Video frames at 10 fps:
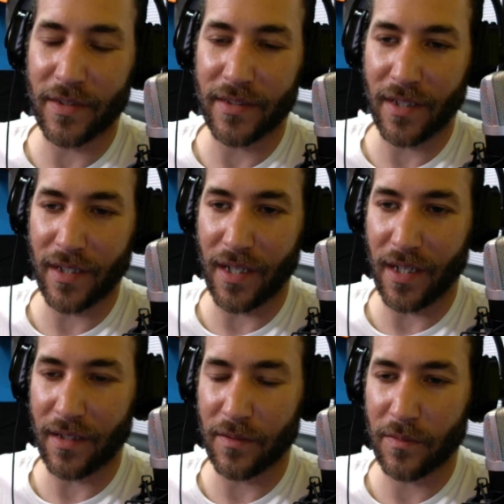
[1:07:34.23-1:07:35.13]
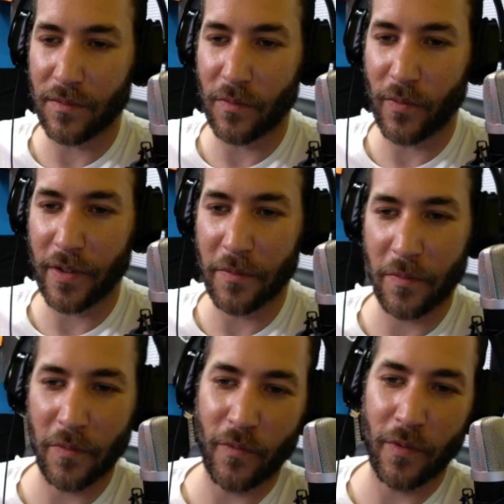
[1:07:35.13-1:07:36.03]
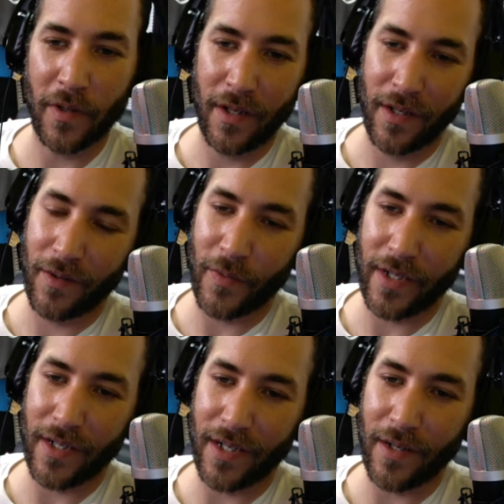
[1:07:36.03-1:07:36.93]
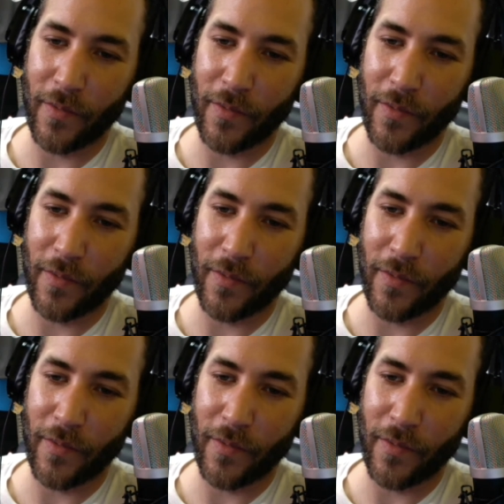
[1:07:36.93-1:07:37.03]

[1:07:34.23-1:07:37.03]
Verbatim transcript: It's uh, we we uh,